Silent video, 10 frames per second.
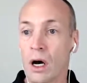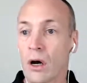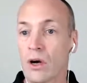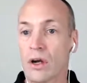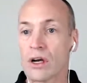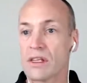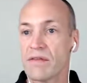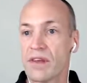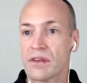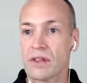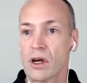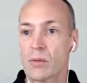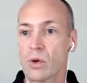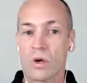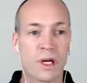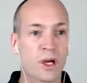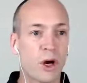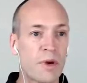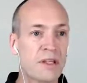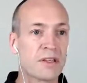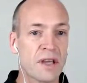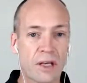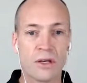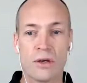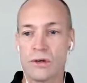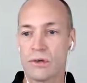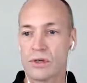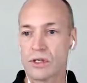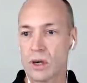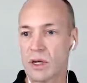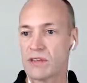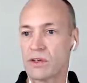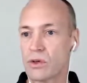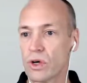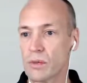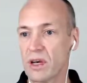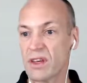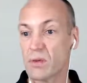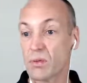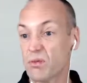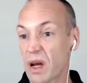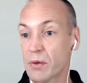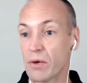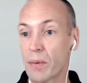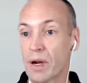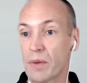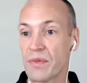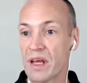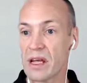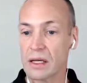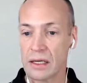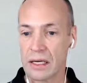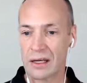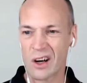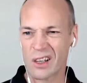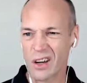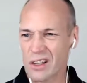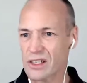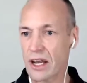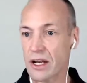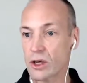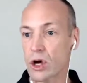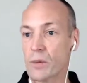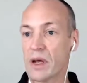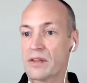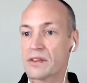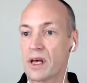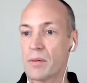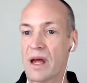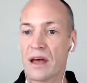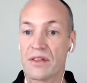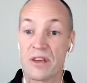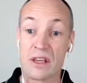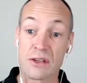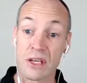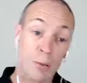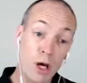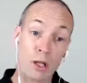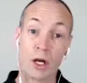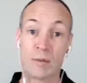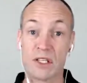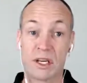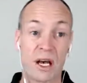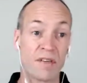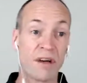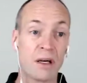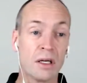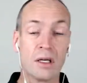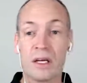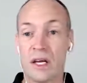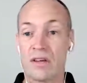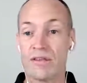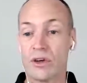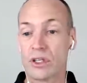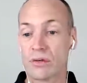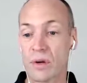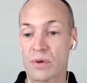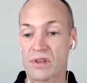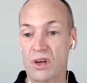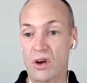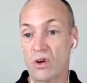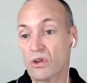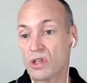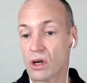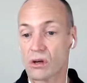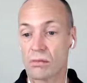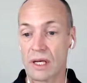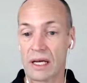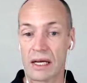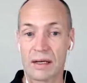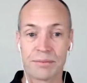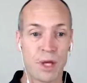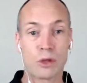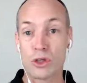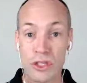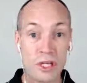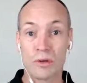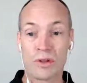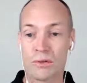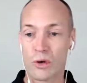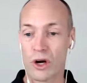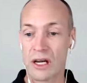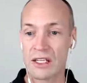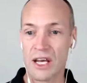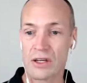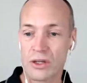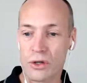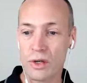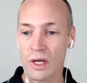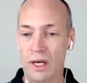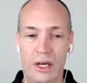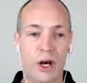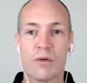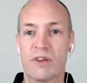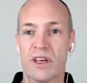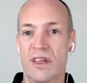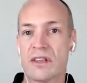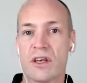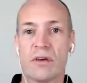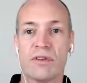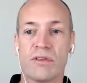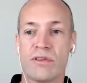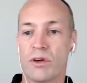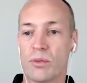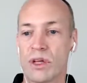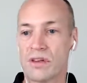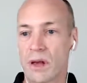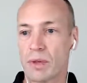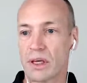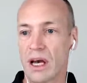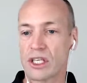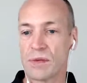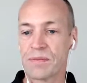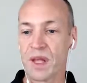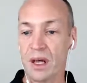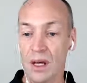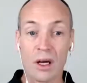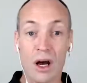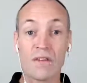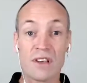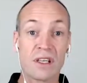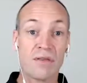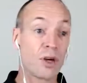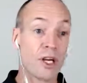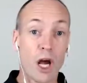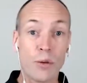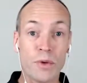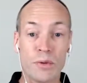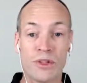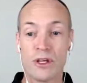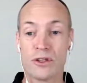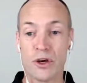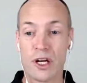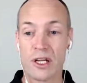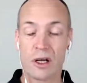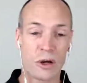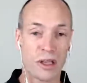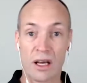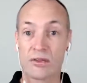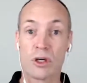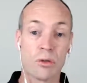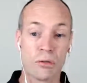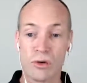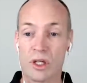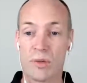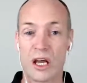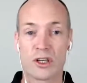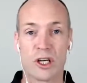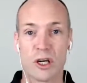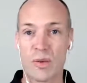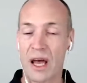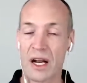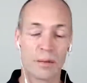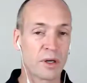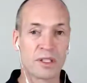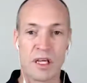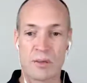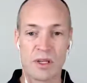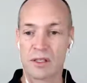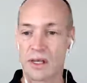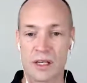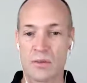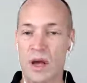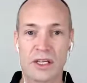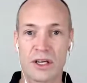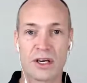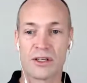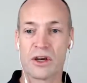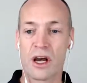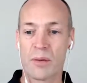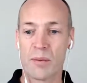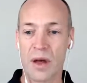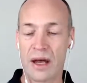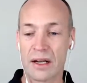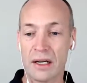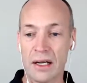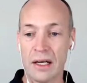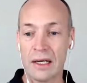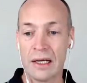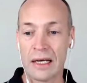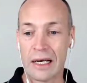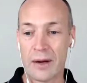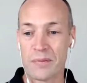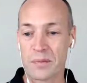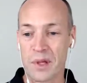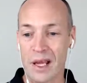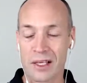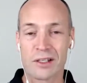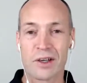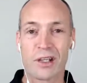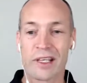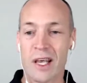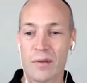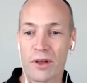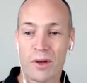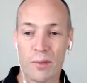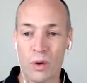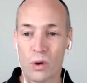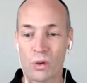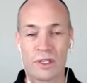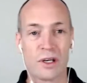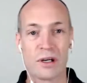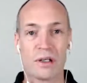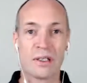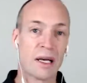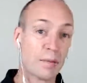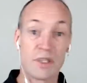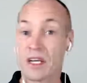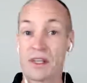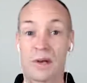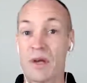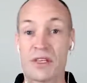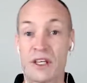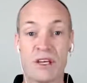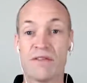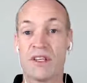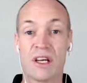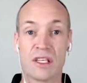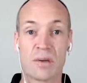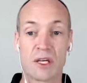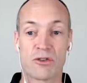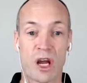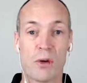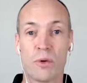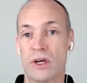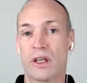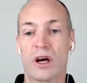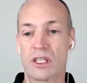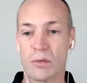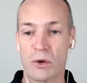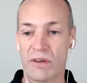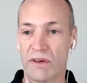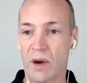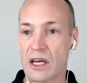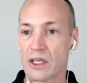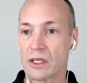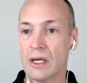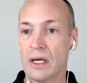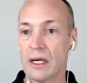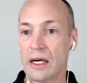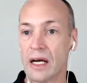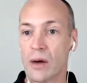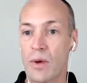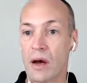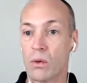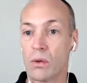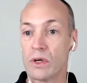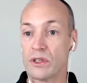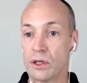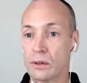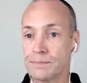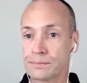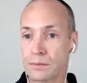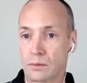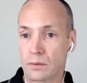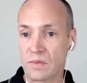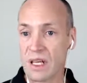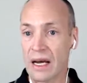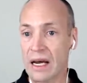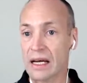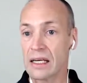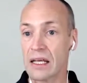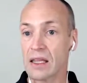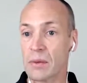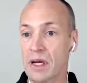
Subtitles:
All right, guys, if there's no more comments, thank you so much for joining me. I think we'll maybe wrap it up there. I don't see any comments about things that you might like me to cover in future episodes, so I'll just stick with what I intend to, and hopefully that's helpful for your police application. Obviously, if we can help you with your journey, I'd love to. We're really passionate about it. My team is as passionate as I am about it. They certainly keep me on the ball, so send us a message if you need some extra help or you'd like some more information about what we do. In the